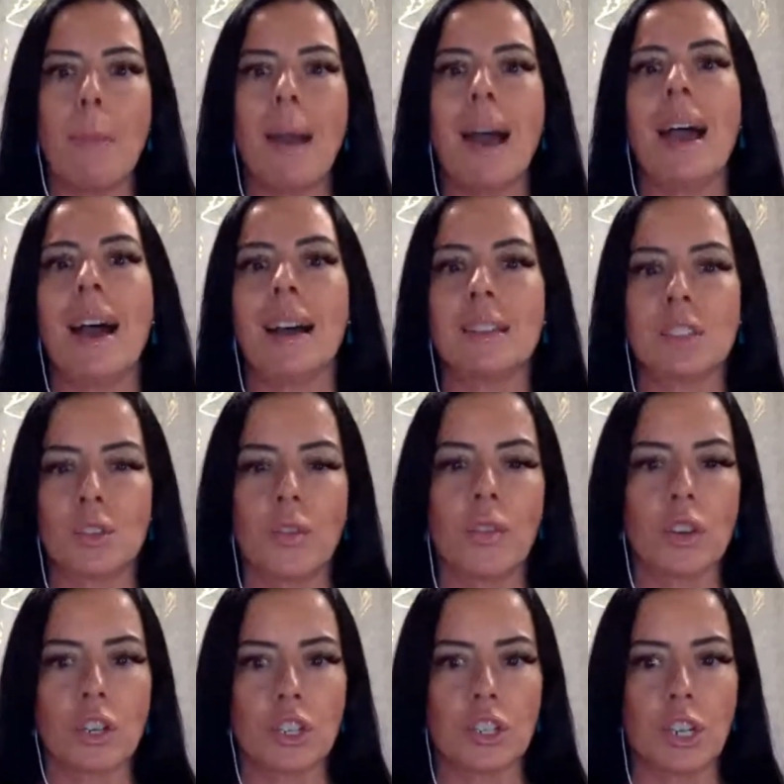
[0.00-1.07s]
past
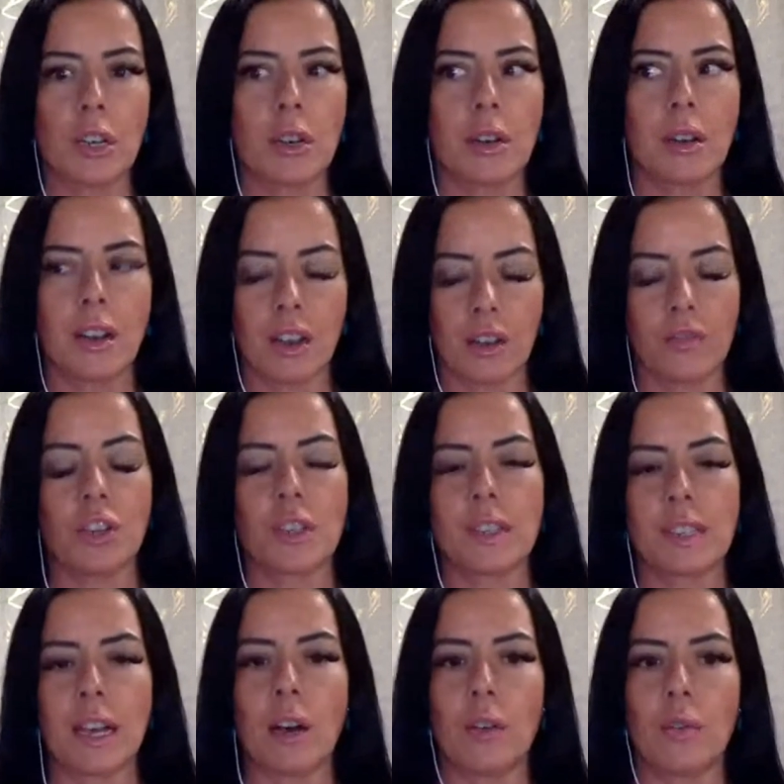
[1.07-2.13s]
version of
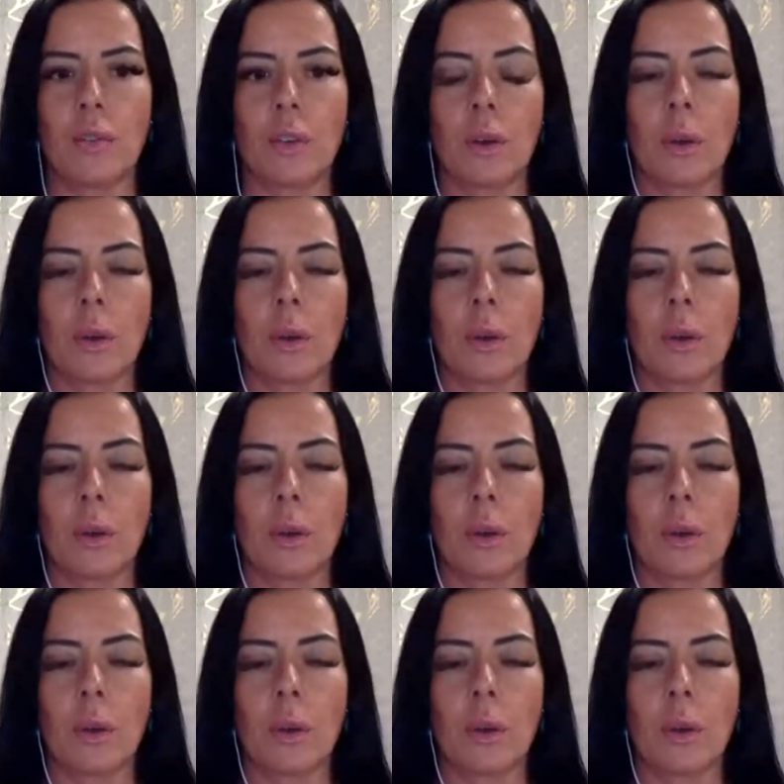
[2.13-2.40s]
yourself.